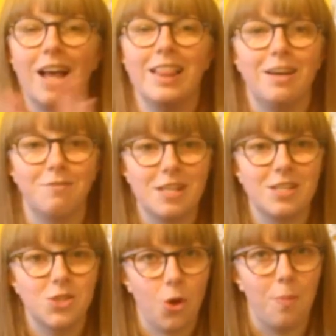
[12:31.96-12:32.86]
loved
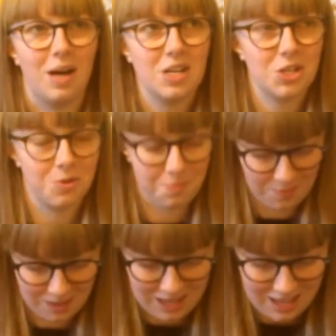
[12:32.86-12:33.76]
it so much.
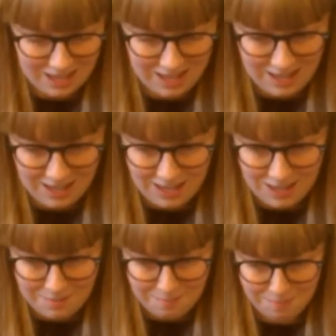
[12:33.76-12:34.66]

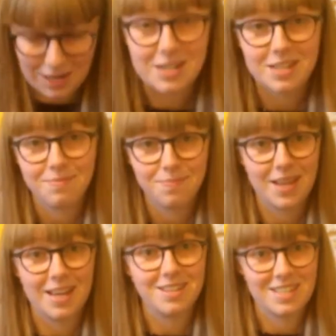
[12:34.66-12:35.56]
But
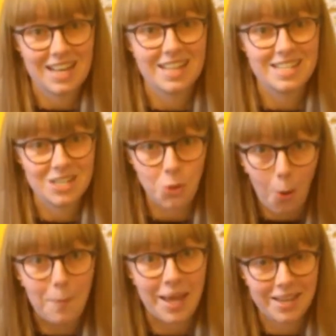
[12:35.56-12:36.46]
it sadly did
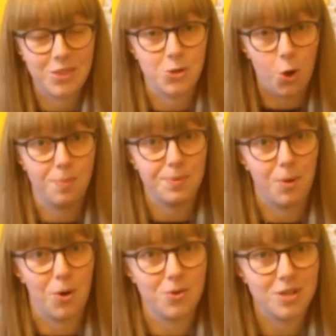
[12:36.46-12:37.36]
not make the top
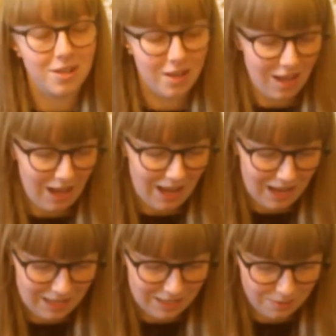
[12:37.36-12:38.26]
spot.
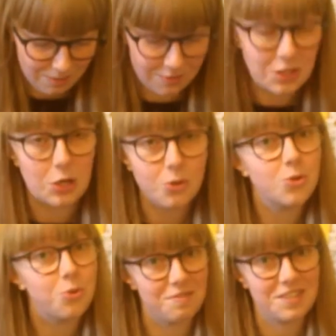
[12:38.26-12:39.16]
And for
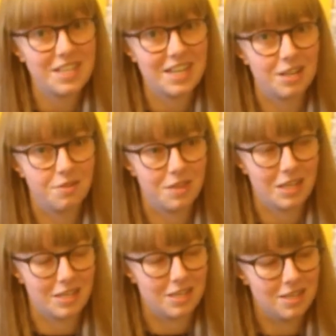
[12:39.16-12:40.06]
those who have seen any of
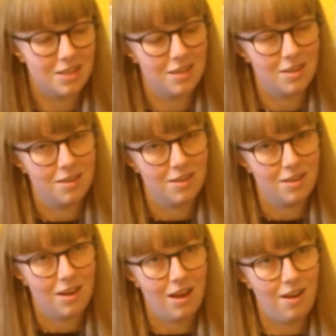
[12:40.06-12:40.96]
these,
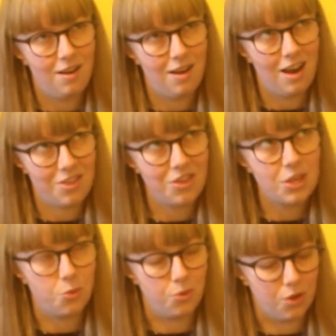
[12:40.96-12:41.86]
I
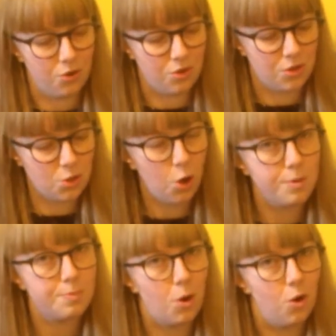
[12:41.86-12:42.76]
think you will know that the
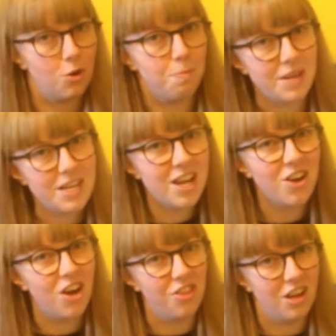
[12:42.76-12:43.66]
top spot could be
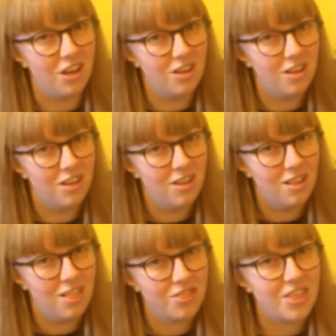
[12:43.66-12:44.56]
none other
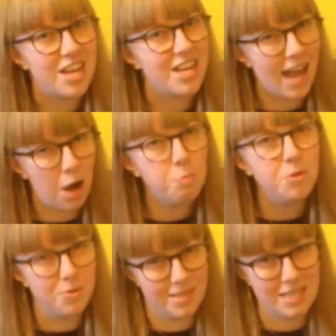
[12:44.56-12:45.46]
than Now
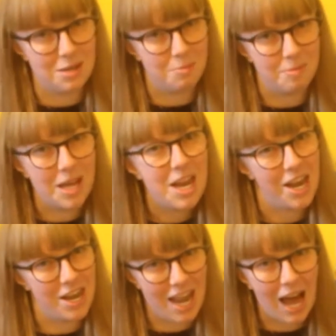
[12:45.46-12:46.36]
Museum,
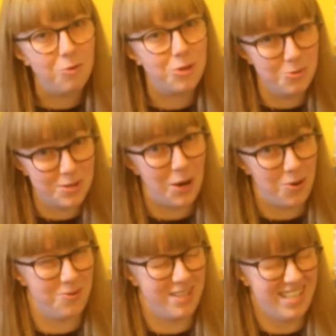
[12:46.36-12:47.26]
Now You
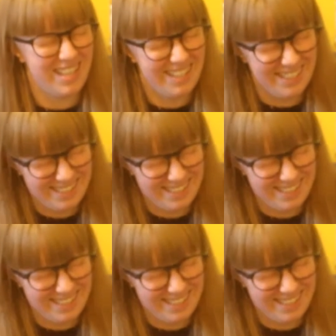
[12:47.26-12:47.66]
Don't.